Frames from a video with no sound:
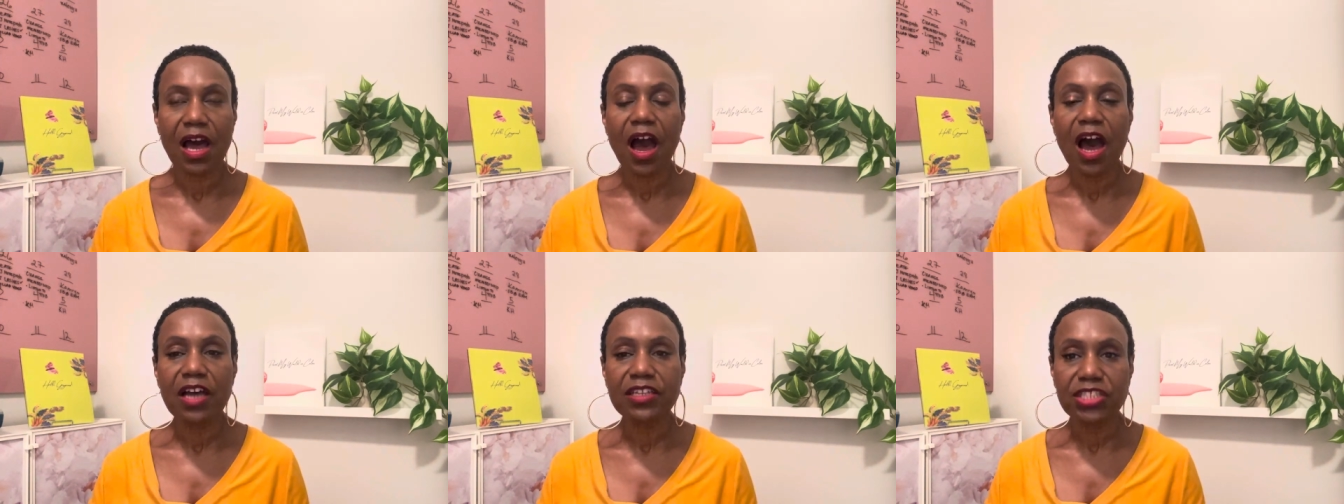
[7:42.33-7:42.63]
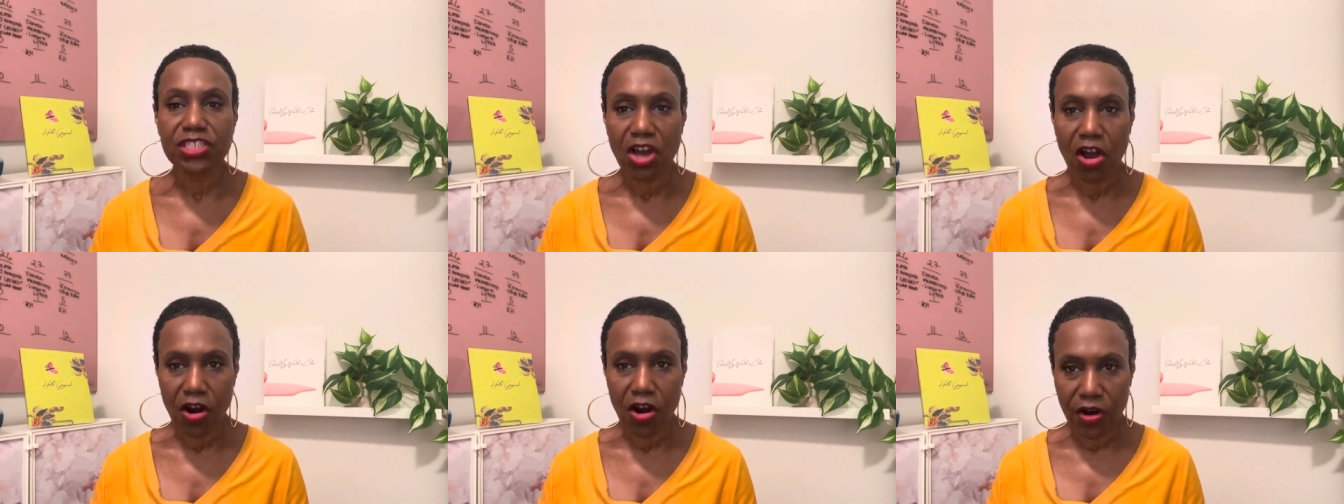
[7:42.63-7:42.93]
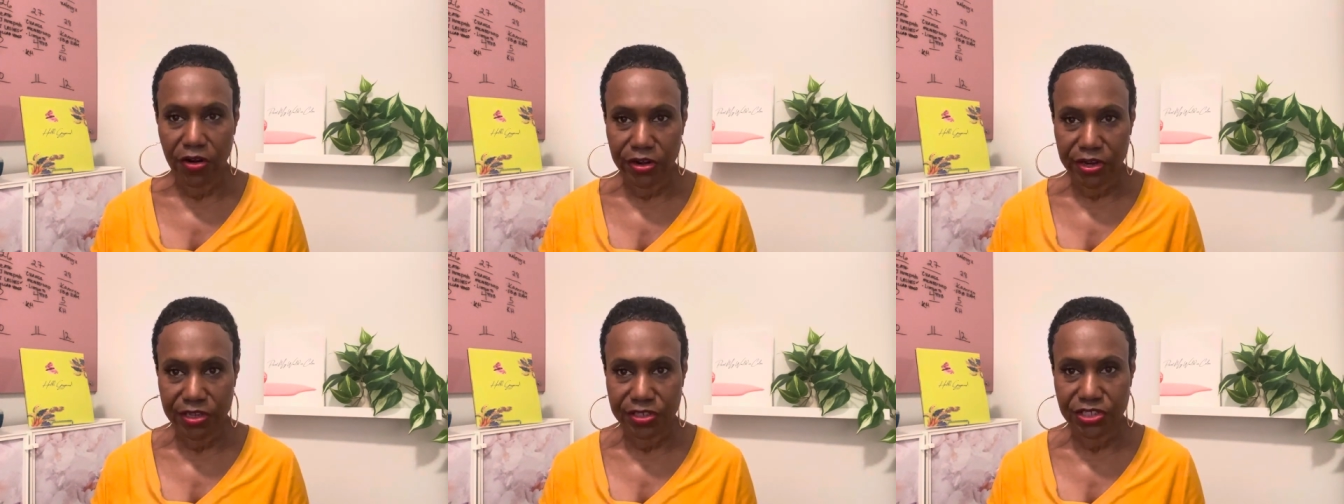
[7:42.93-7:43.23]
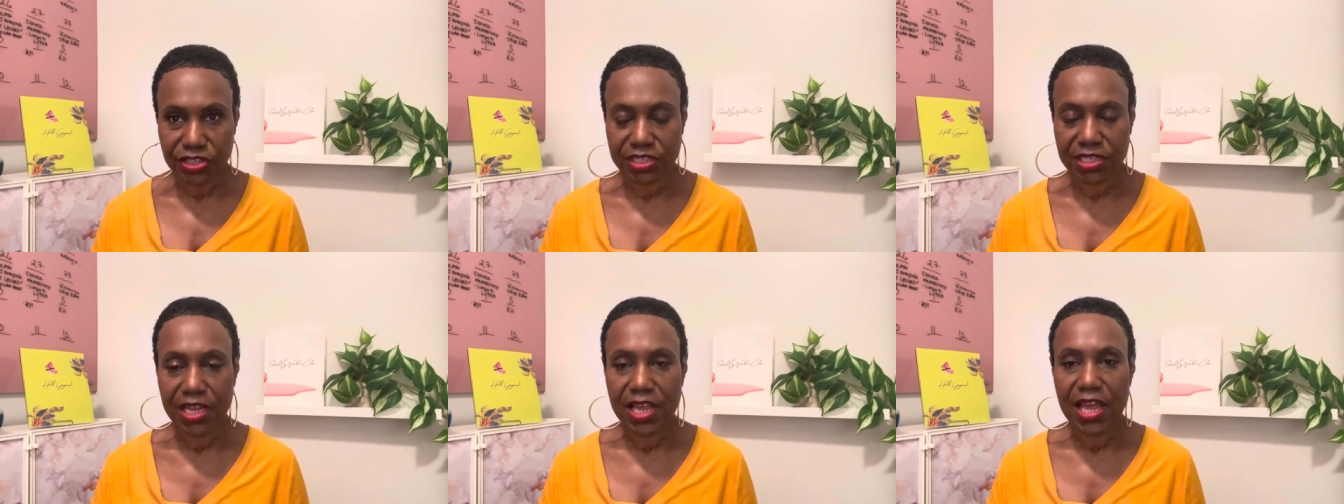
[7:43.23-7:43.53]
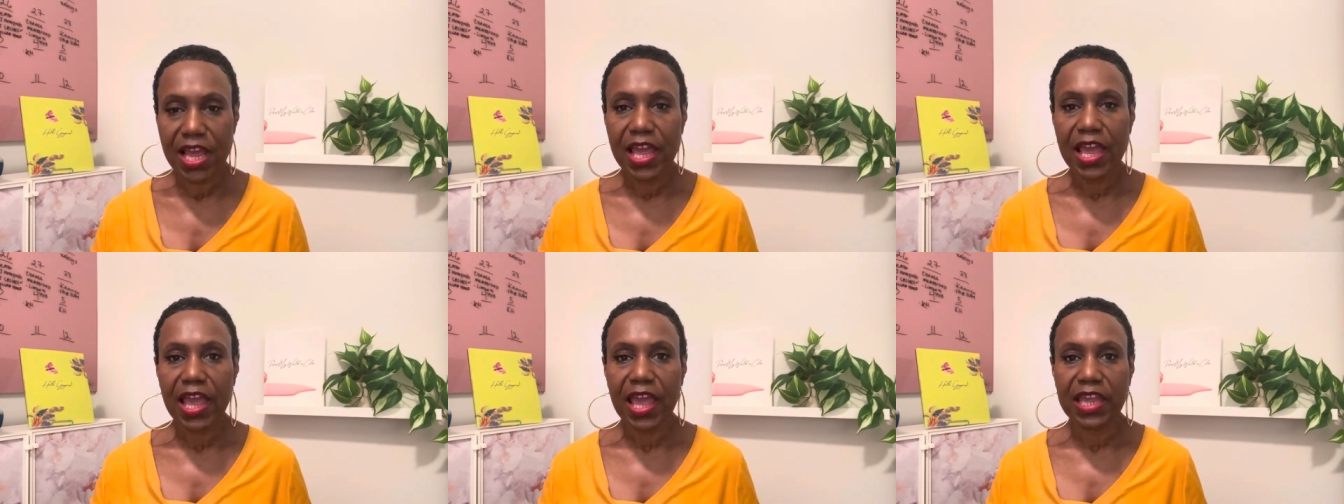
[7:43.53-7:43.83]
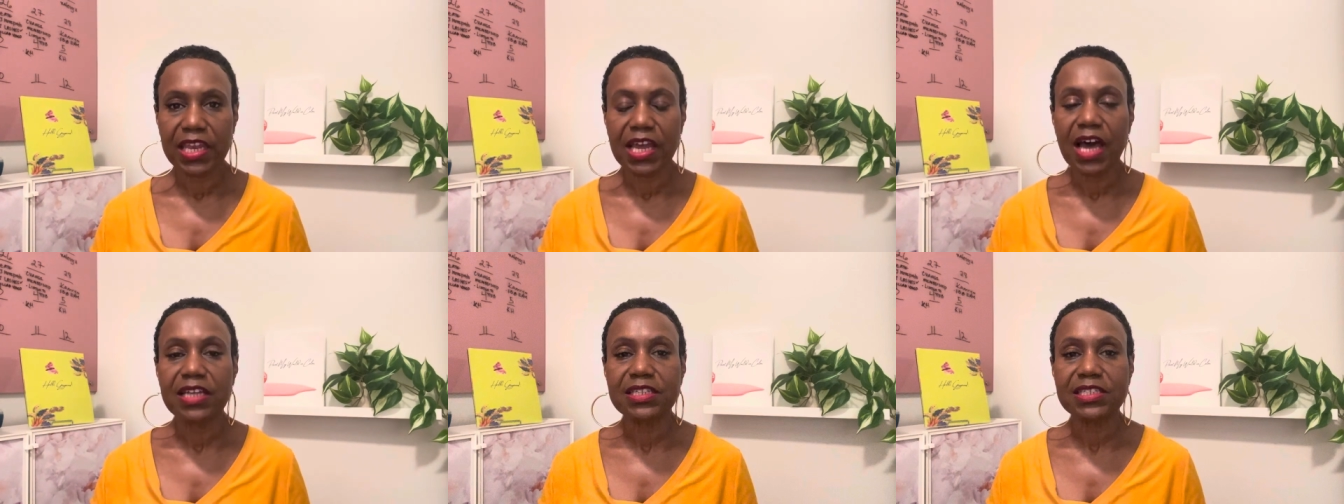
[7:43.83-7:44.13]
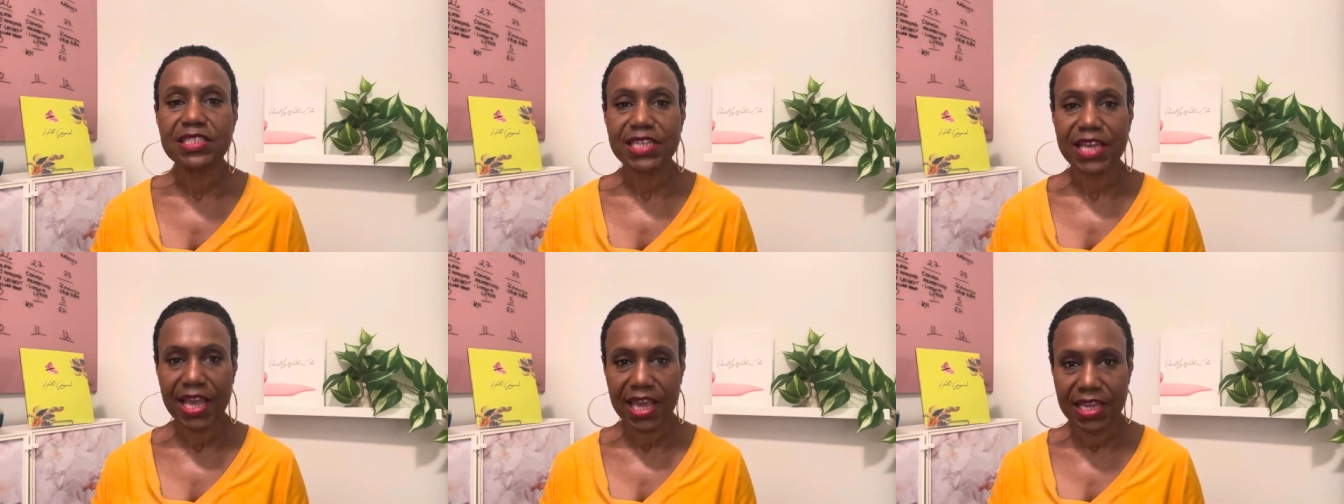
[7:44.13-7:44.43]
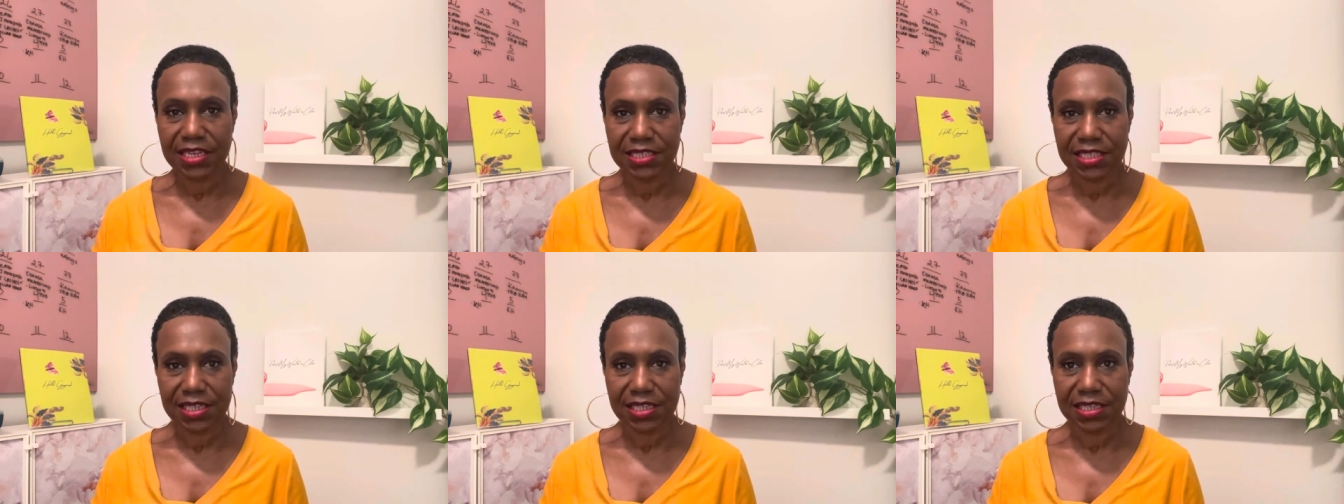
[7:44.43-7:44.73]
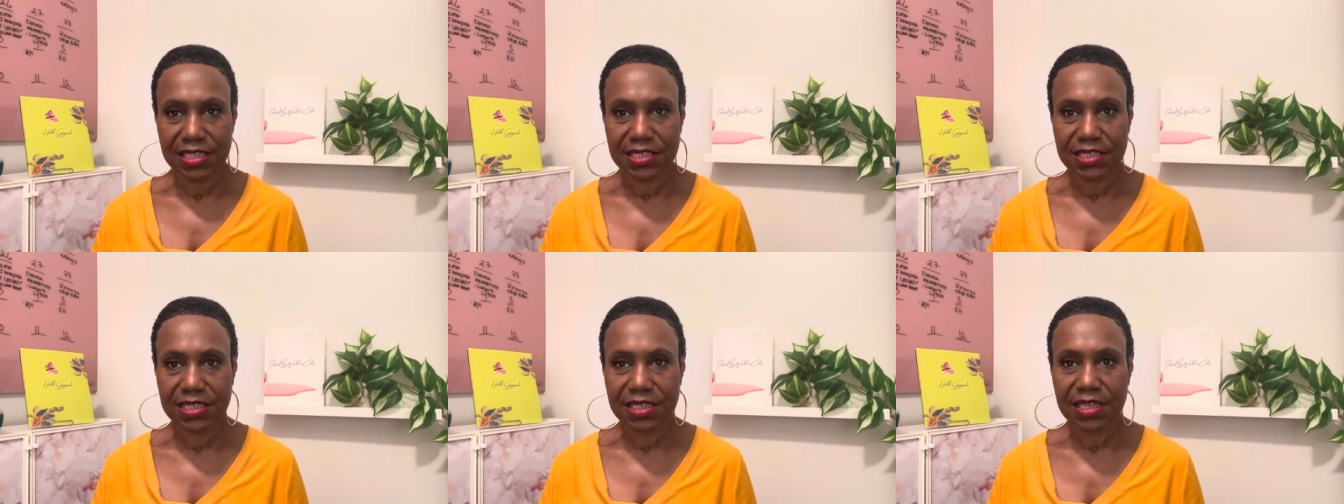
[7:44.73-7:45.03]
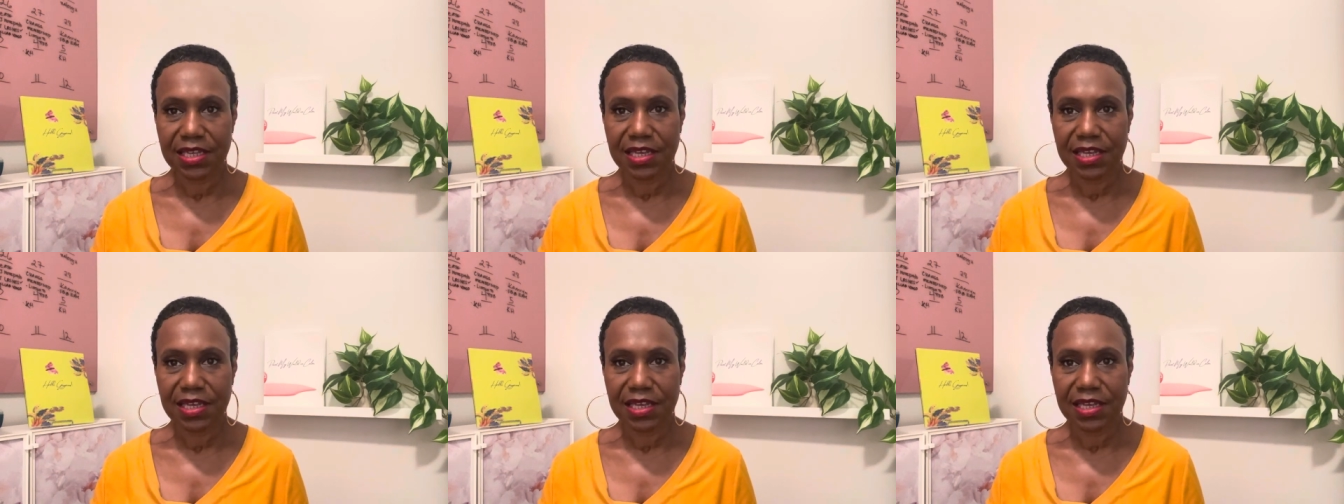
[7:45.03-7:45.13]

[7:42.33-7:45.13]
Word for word: untarnished and untainted